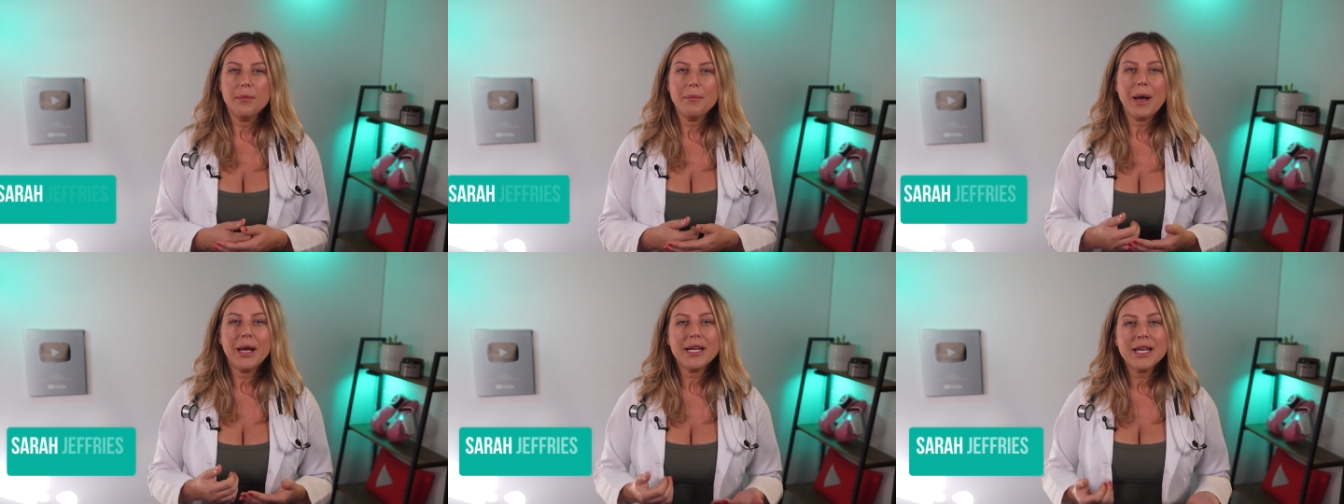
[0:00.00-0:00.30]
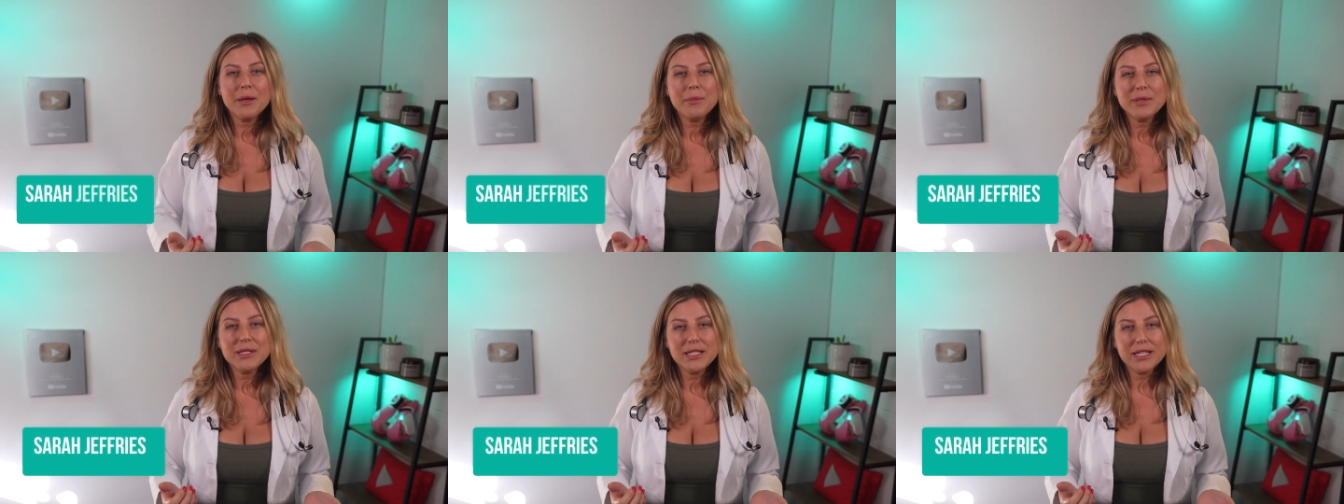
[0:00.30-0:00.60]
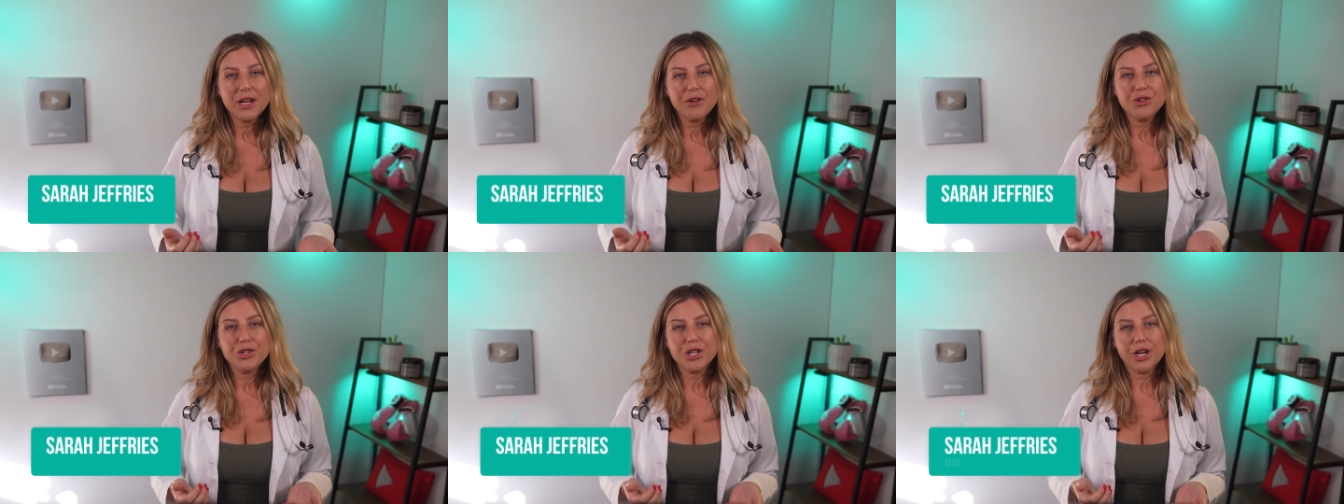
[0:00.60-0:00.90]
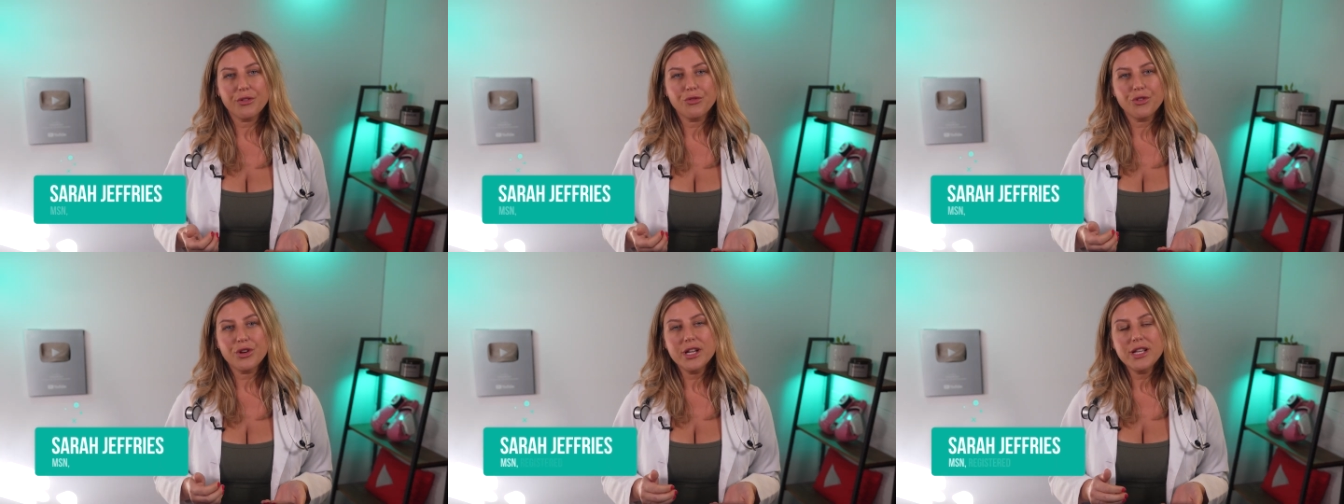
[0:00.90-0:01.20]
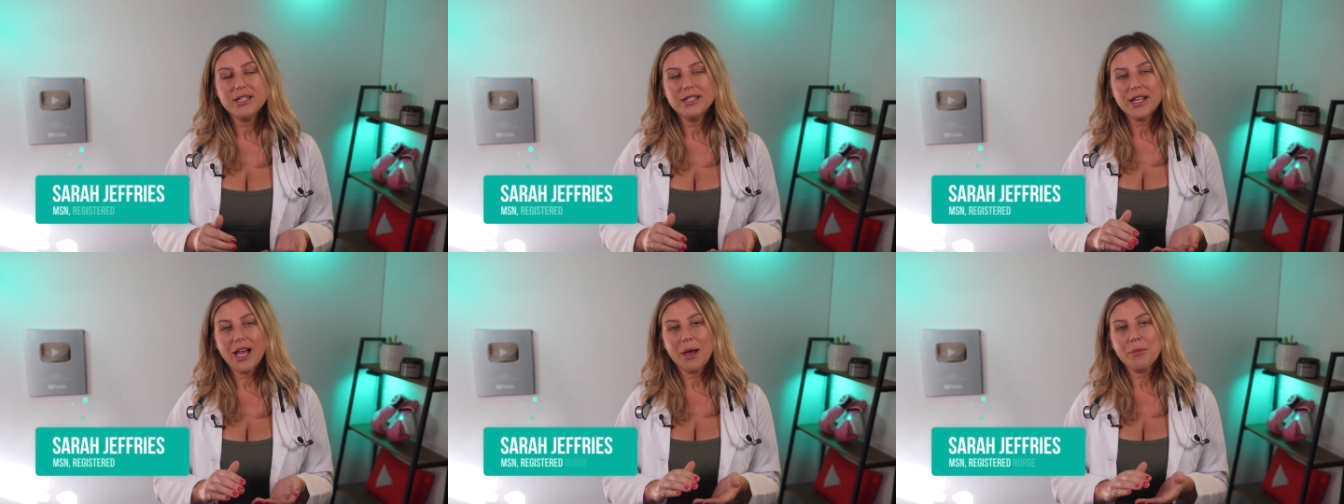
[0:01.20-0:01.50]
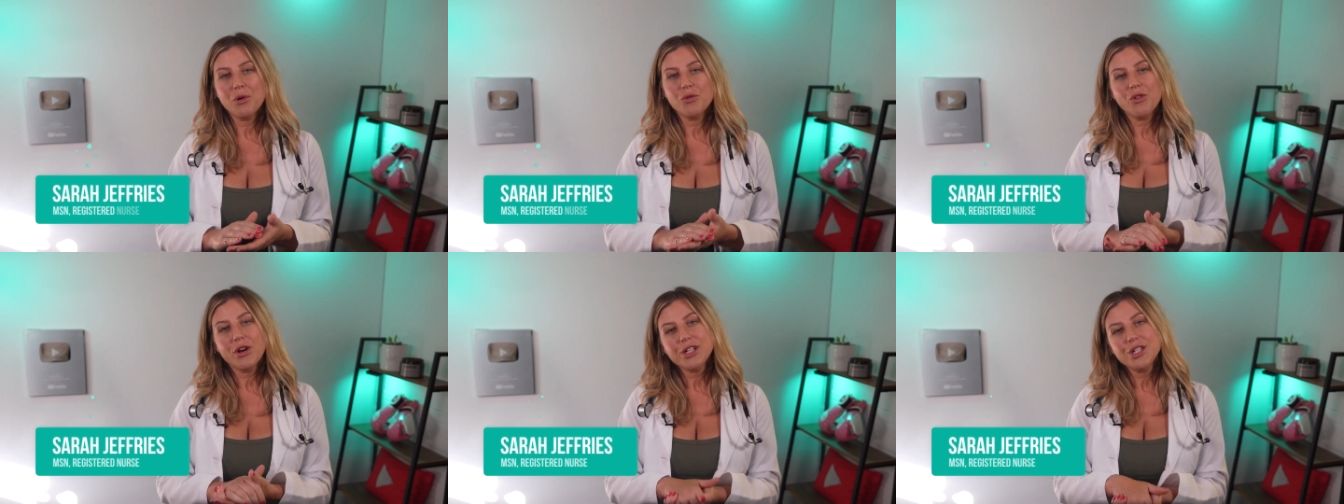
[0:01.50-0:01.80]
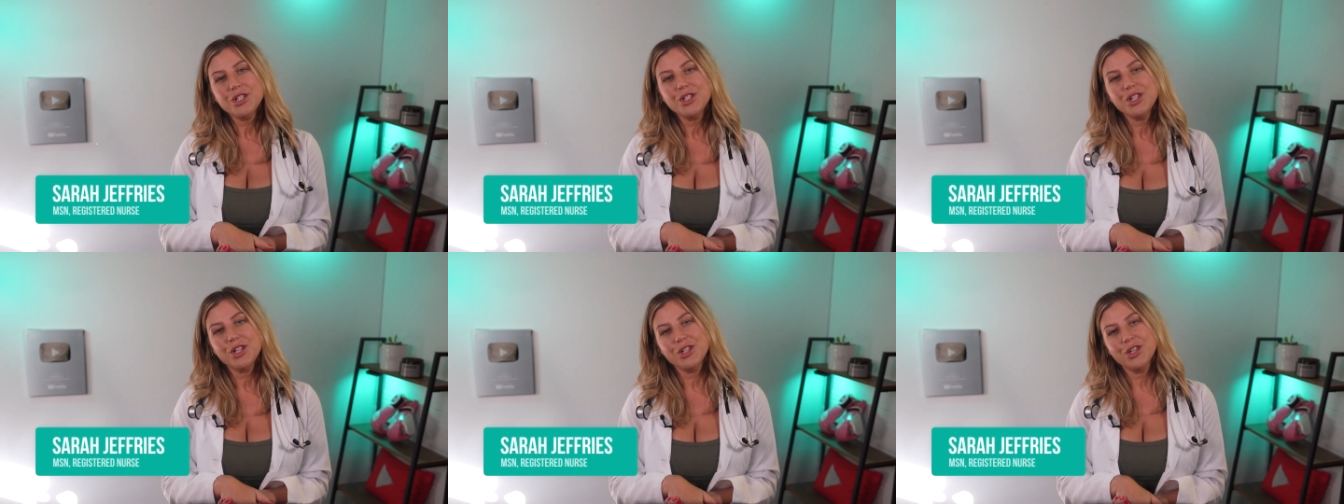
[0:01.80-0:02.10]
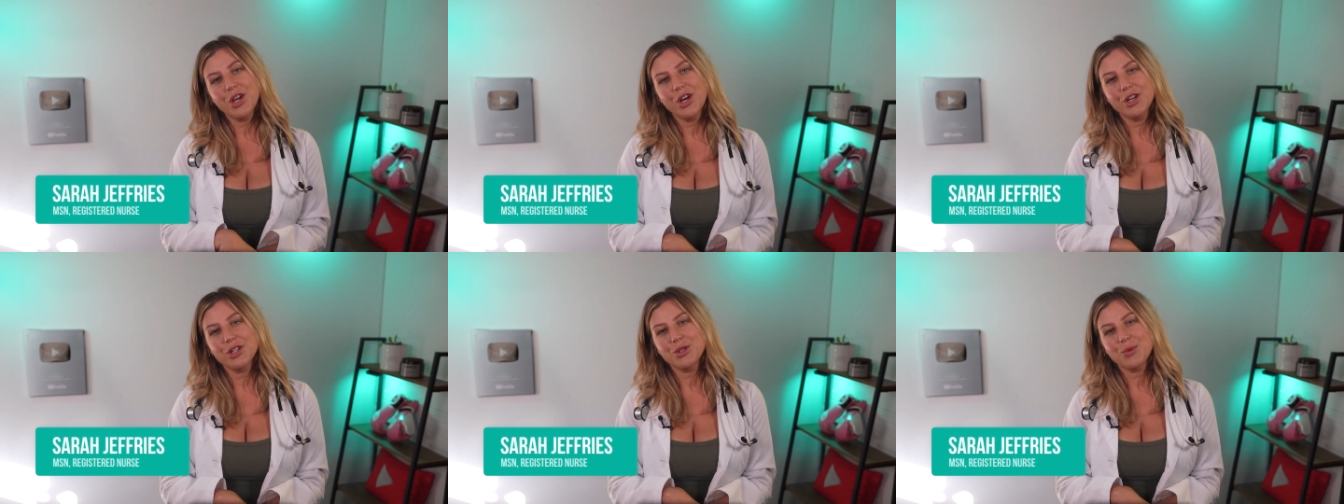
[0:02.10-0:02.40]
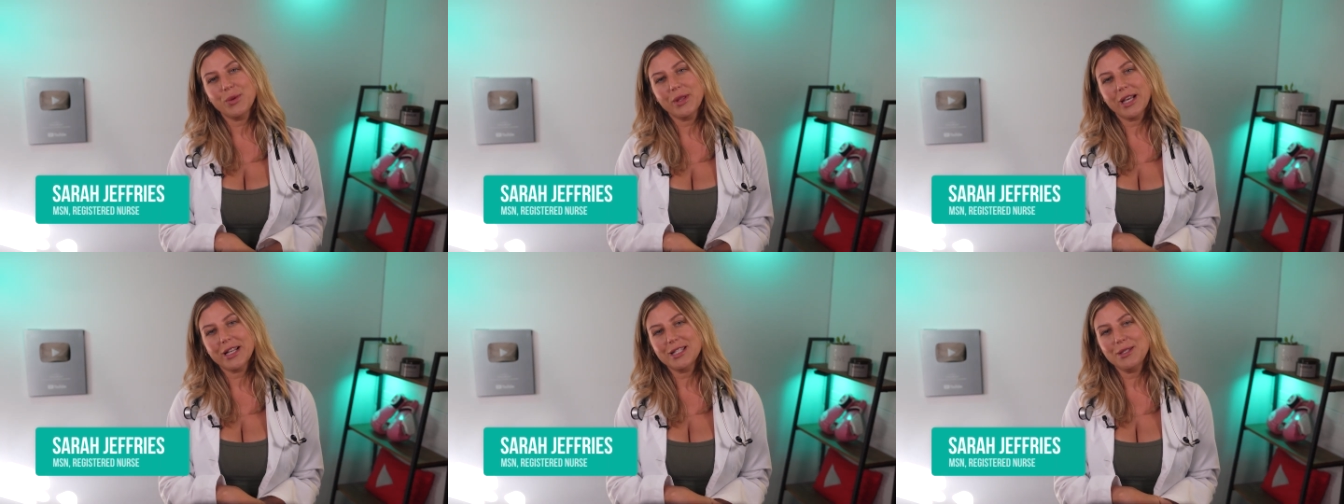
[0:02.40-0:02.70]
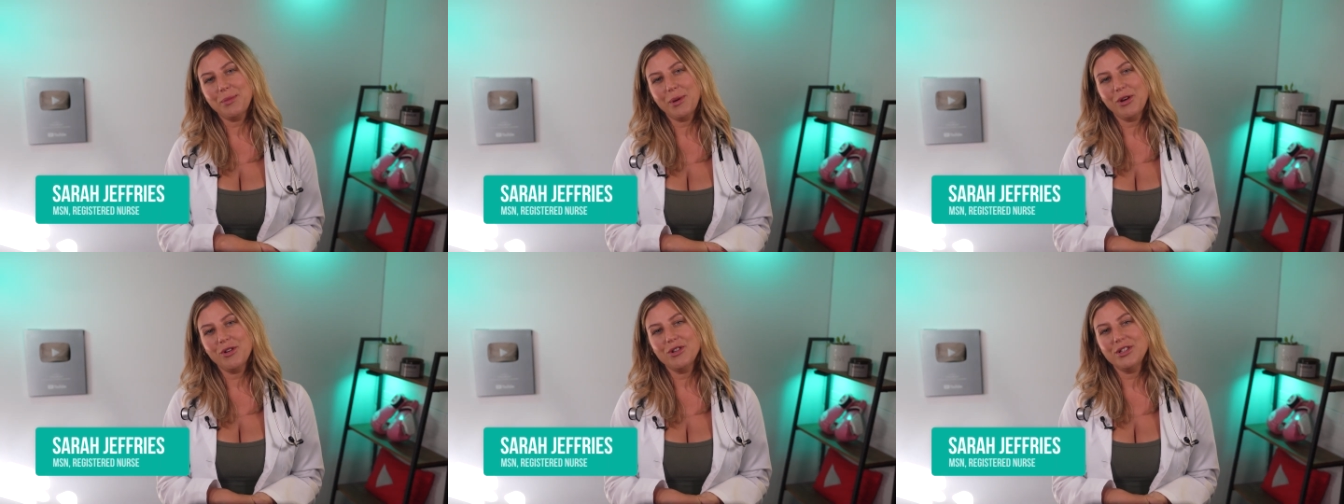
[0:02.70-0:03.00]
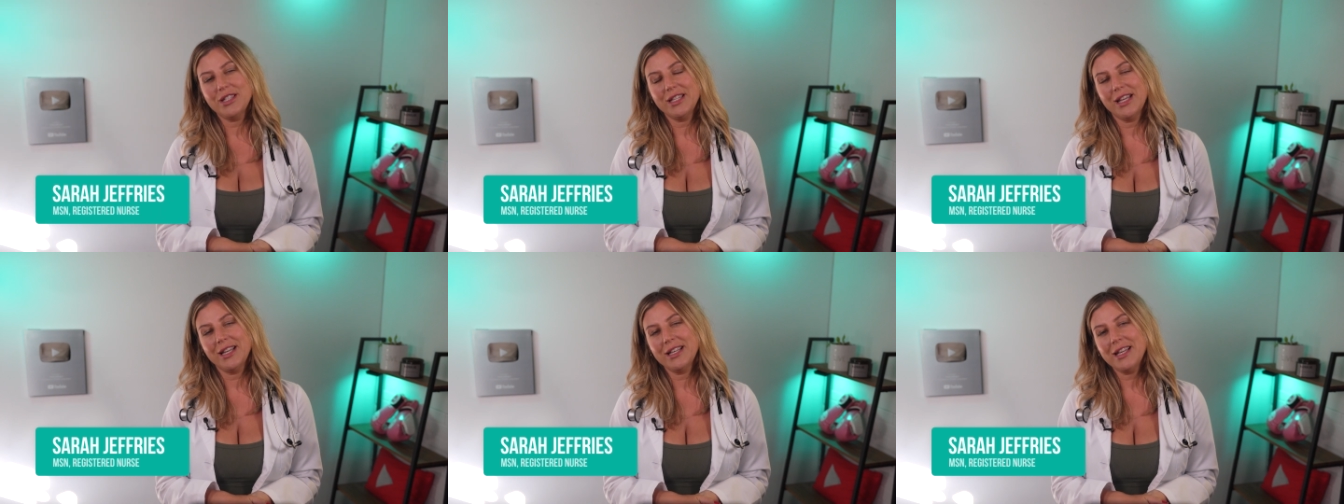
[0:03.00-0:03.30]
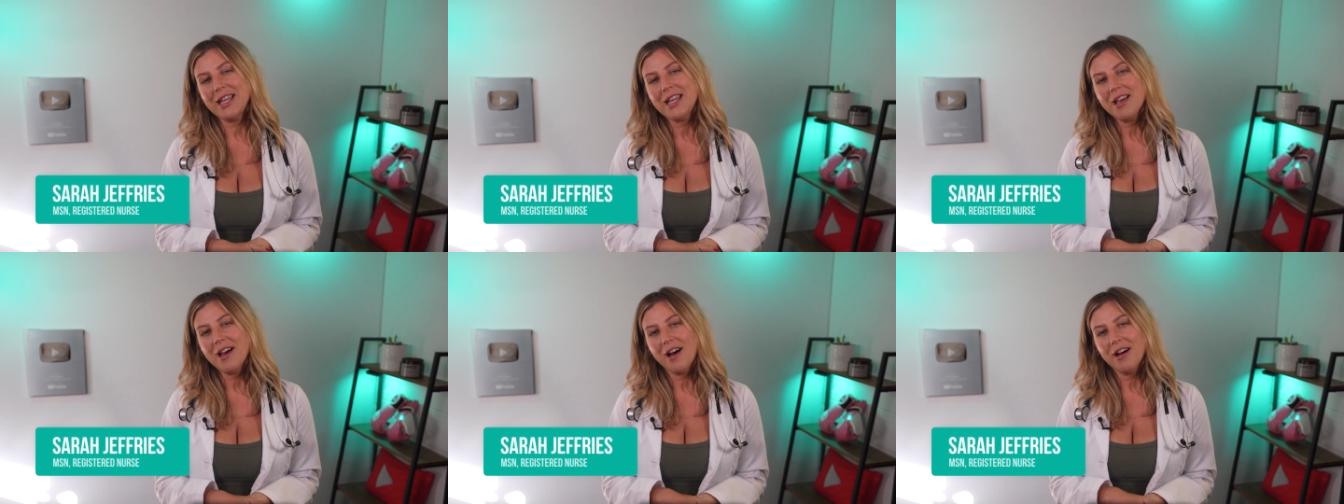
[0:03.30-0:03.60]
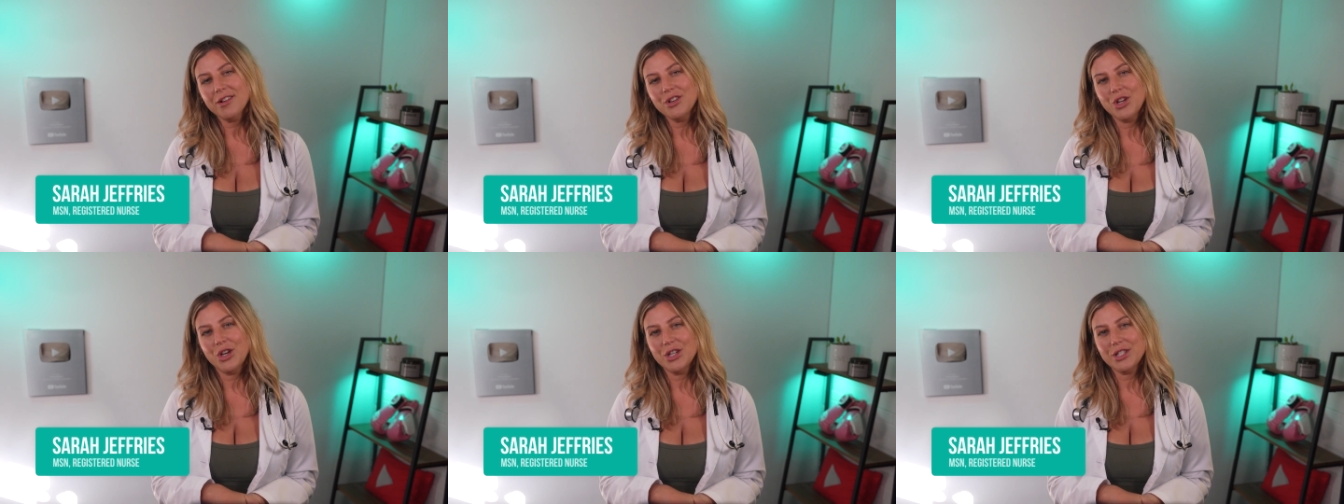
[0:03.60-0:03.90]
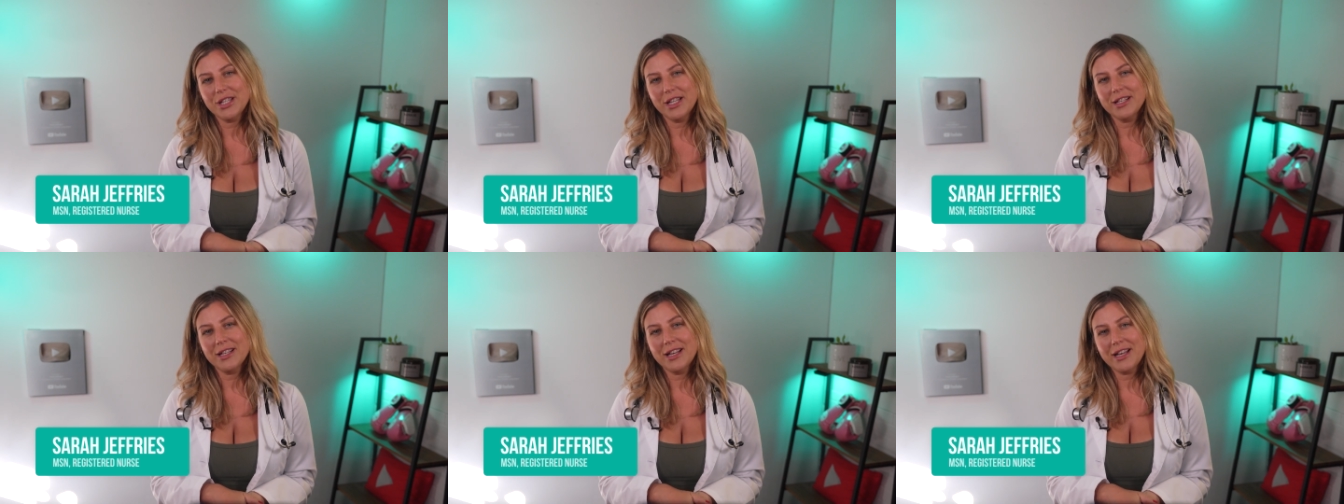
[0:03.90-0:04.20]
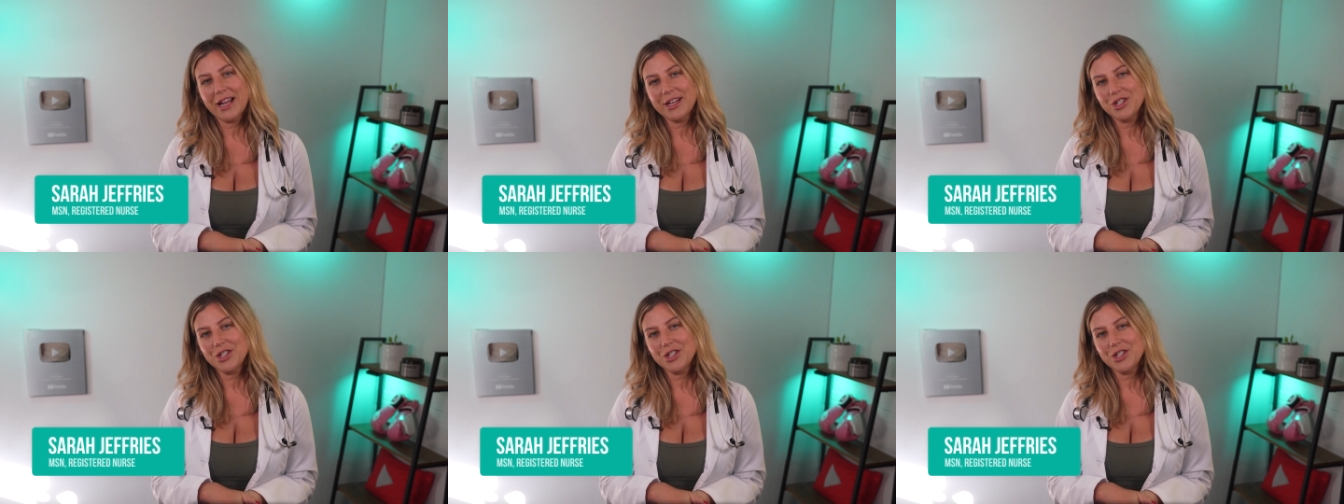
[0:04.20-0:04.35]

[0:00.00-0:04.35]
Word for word: My name is Sarah Jeffries. I'm a registered nurse with experience in ER nursing and